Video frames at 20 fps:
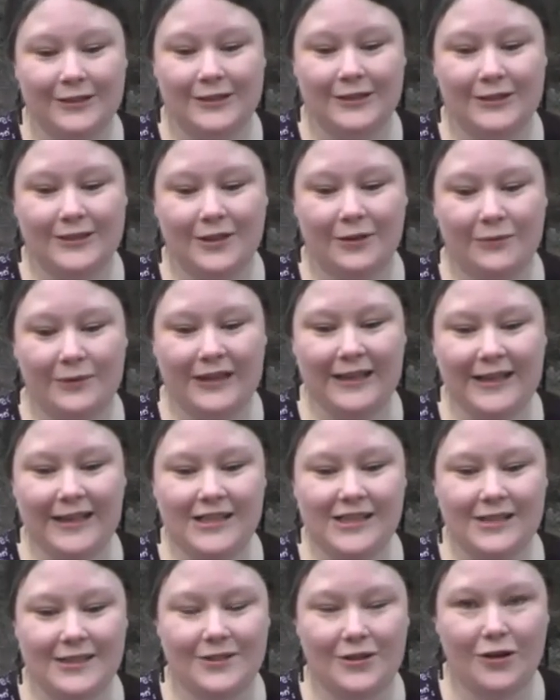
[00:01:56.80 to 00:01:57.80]
So we need
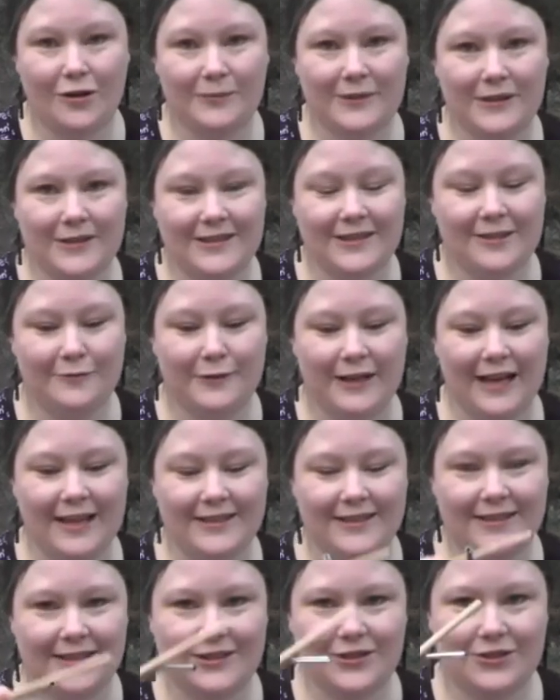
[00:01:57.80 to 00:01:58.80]
to stop using
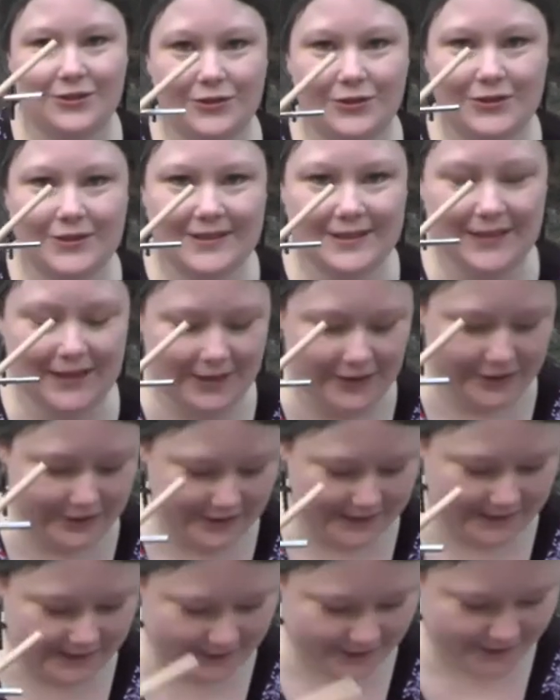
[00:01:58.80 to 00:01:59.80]
plastic straws and
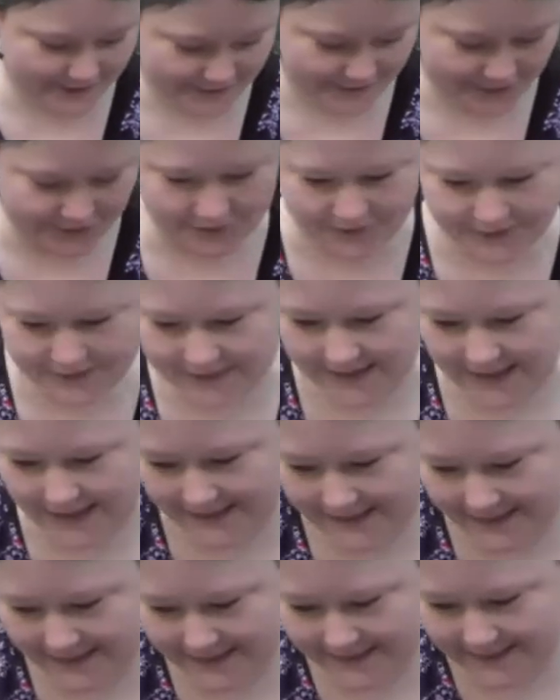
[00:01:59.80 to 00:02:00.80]
only use straws like
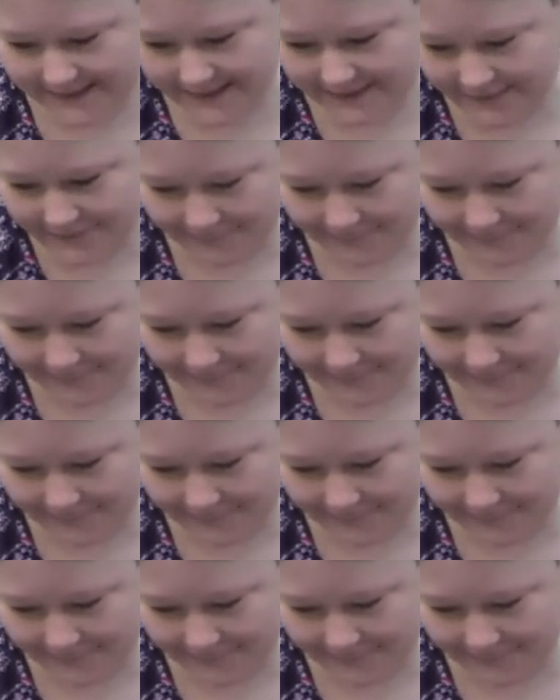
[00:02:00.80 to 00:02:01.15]
this.